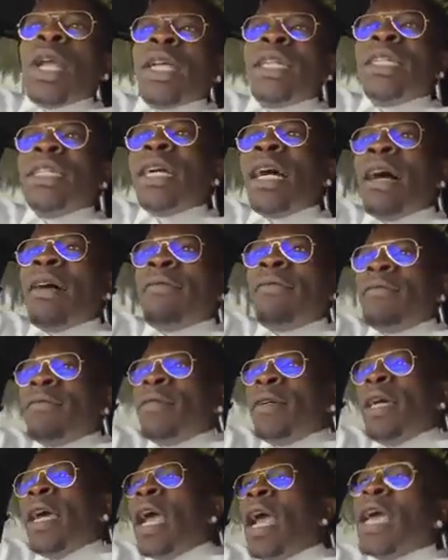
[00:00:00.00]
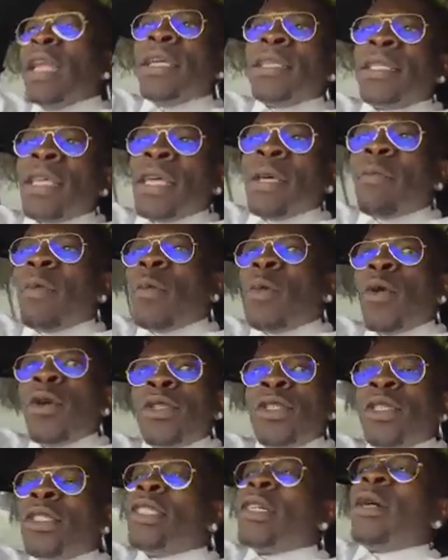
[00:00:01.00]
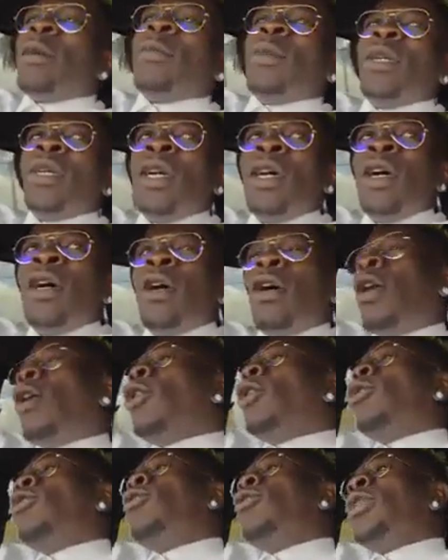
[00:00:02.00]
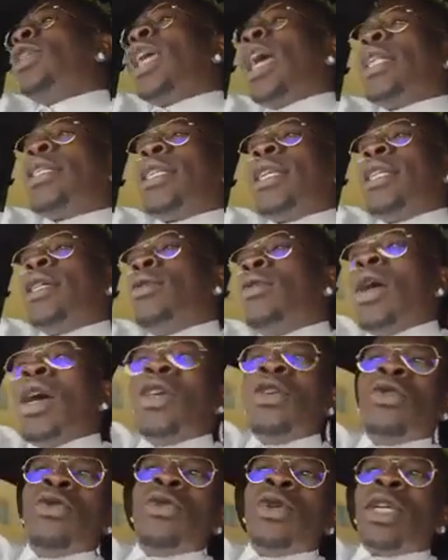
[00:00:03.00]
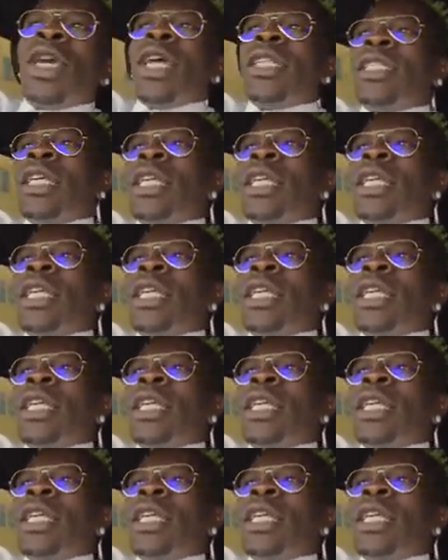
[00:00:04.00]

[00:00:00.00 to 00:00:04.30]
when I didn't have anything, people used to tell me, oh, you won't get anywhere. You